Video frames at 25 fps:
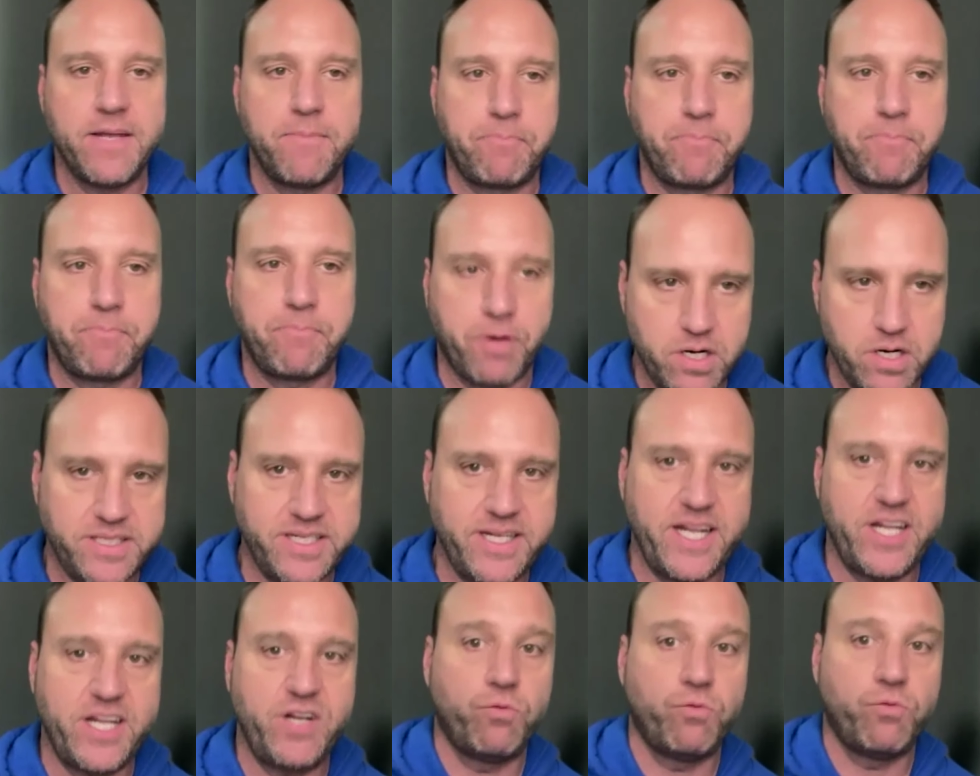and the
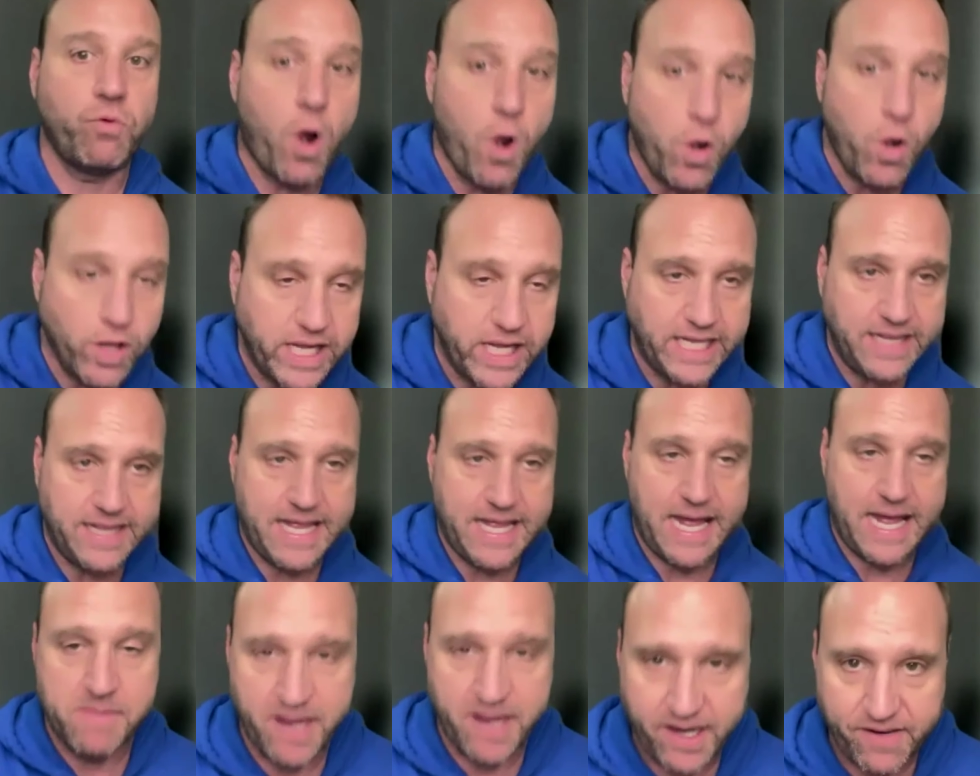person
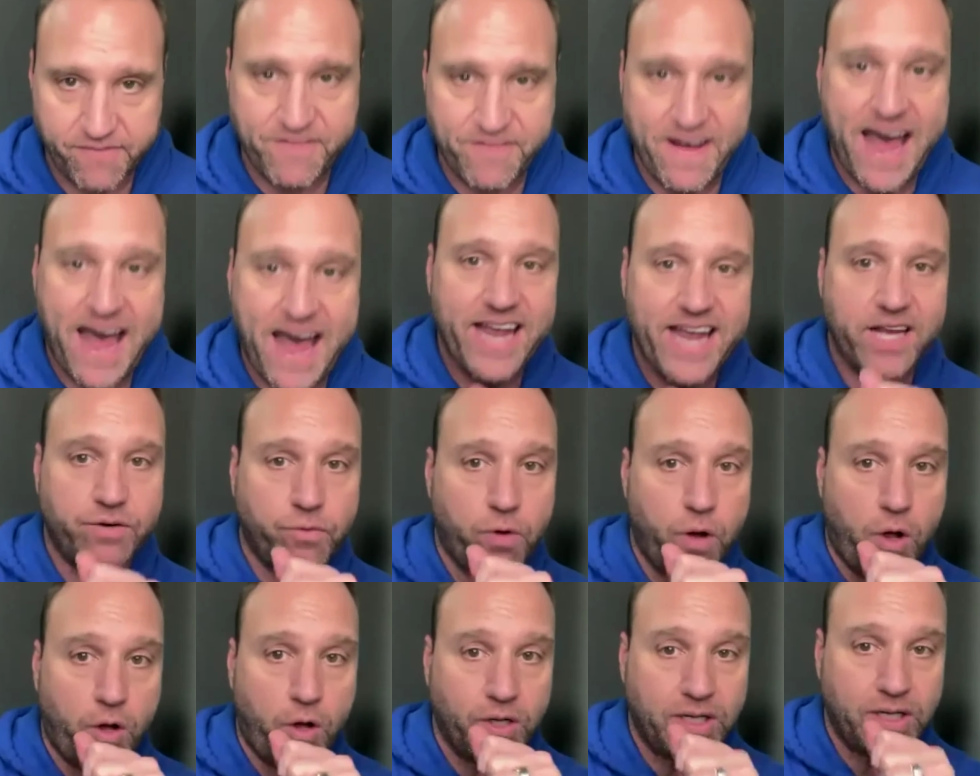enrolling them, like if
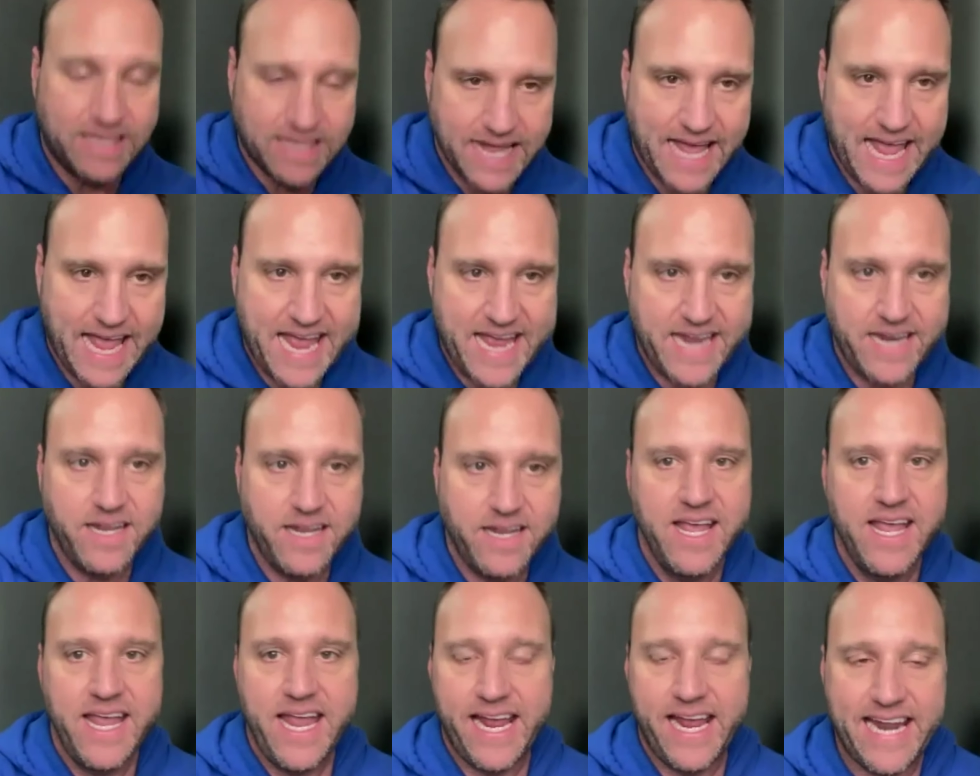I enrolled
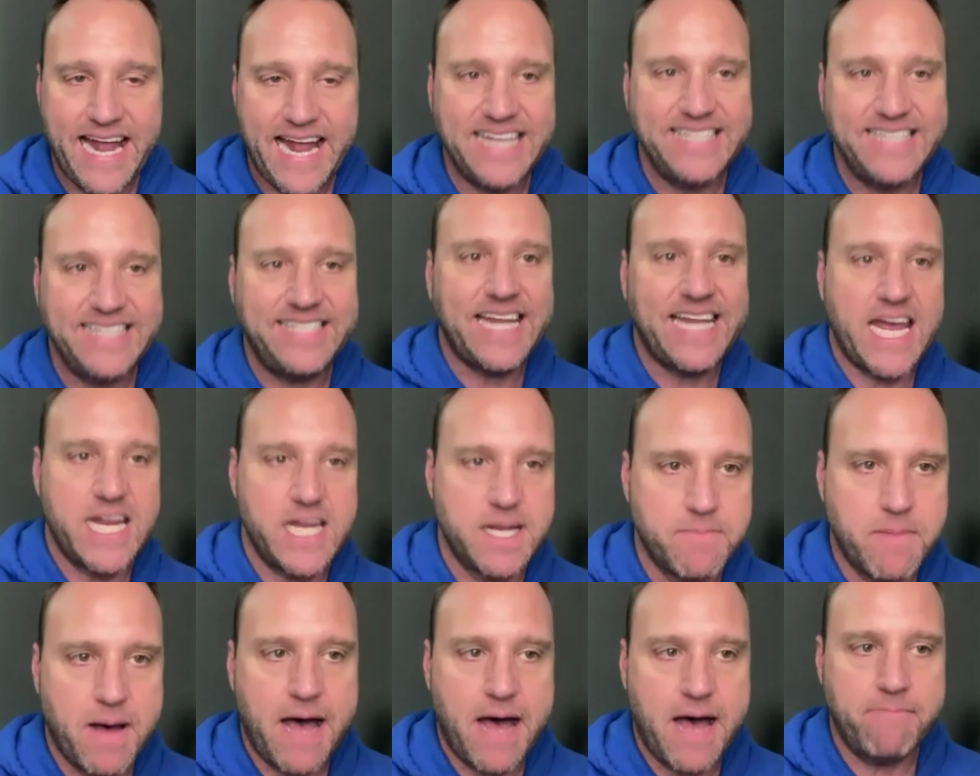Glenn and I
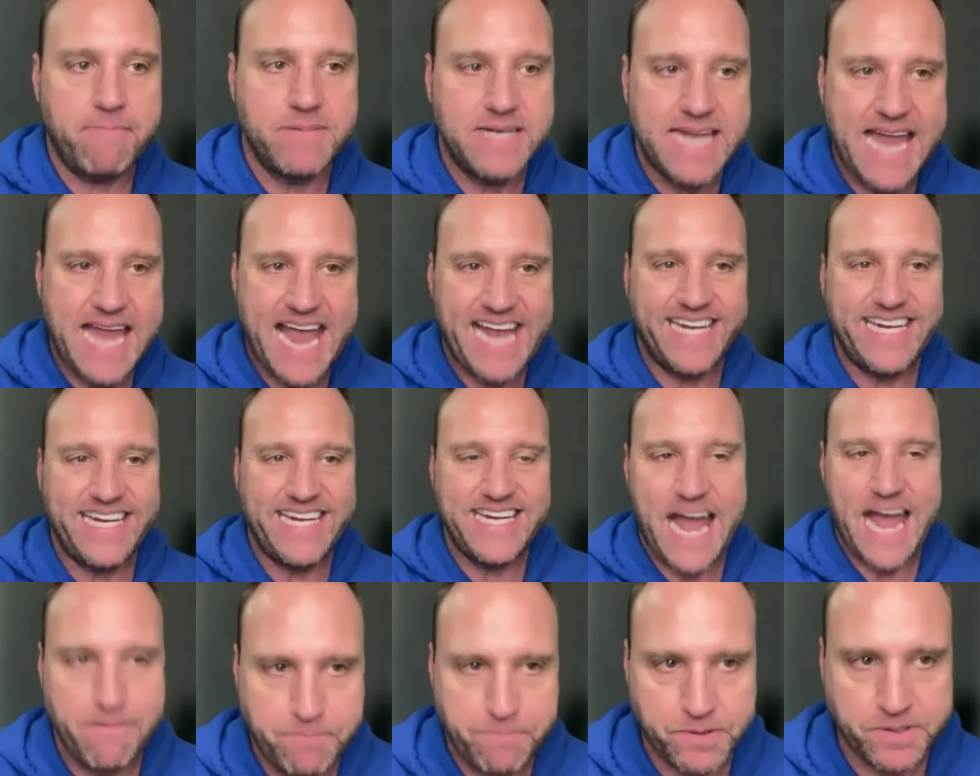signed him up,
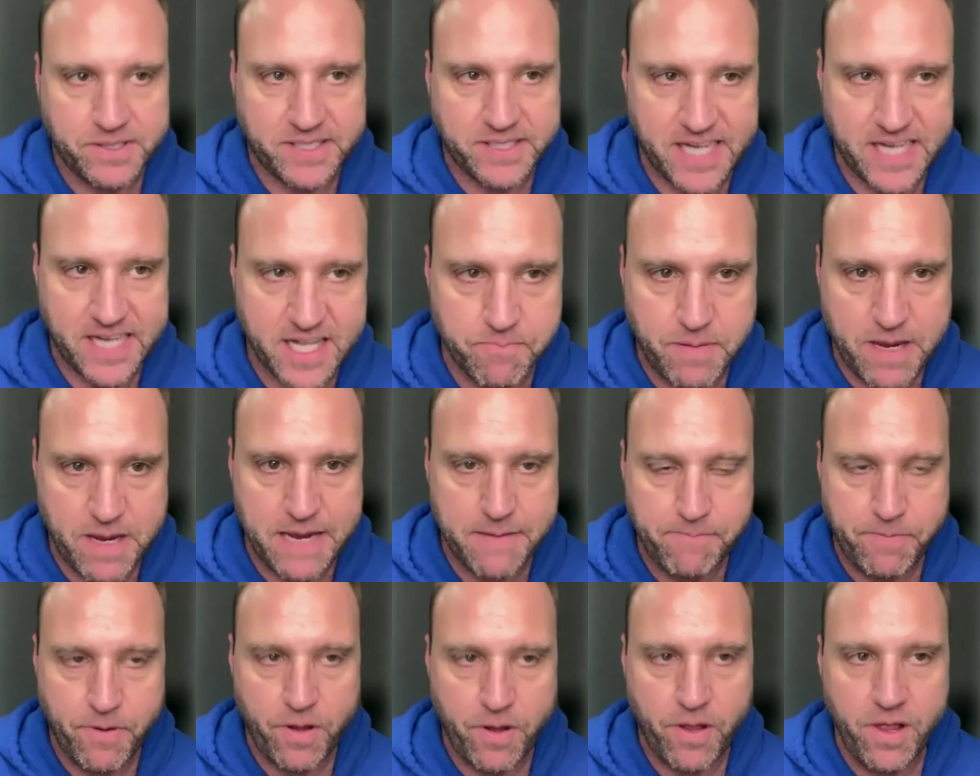99% of the
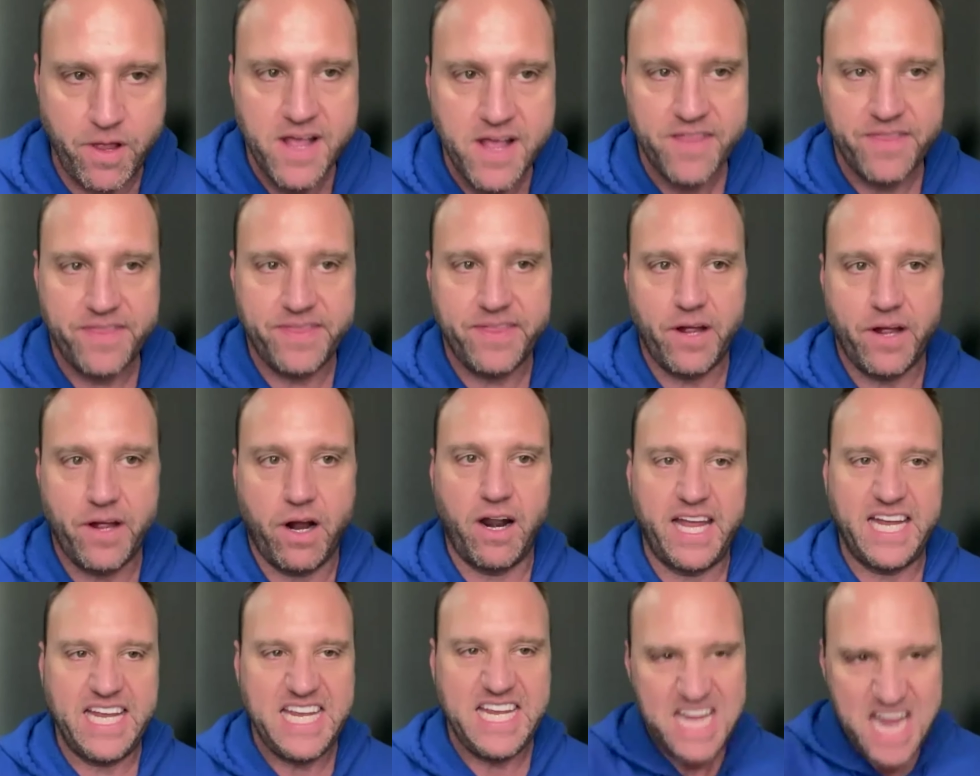people
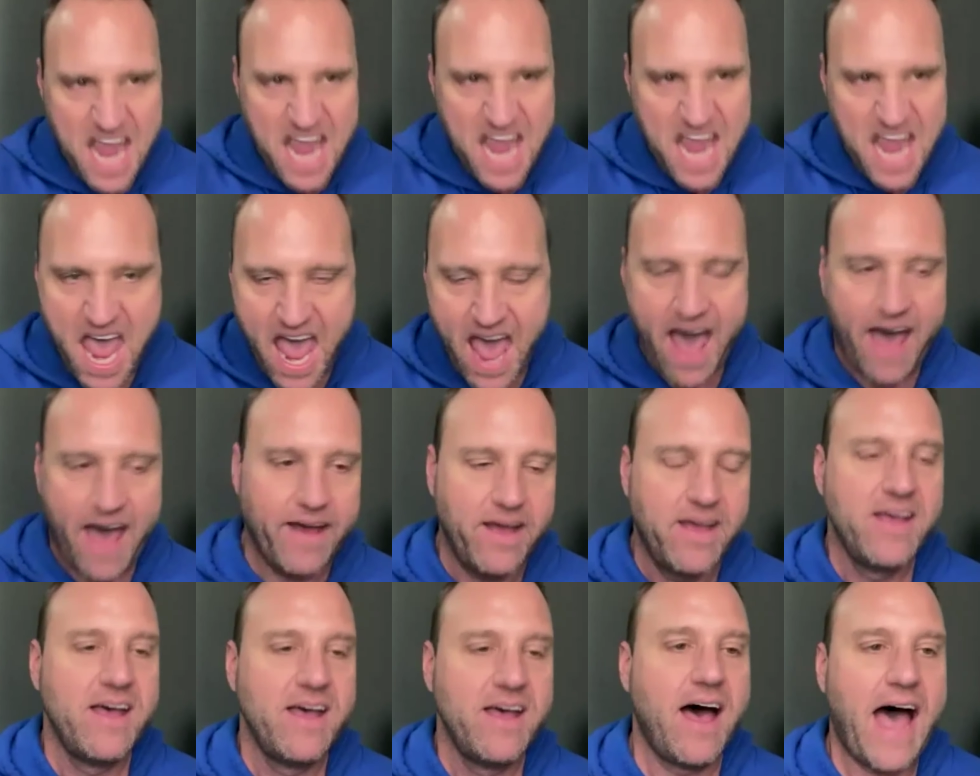are like, yeah,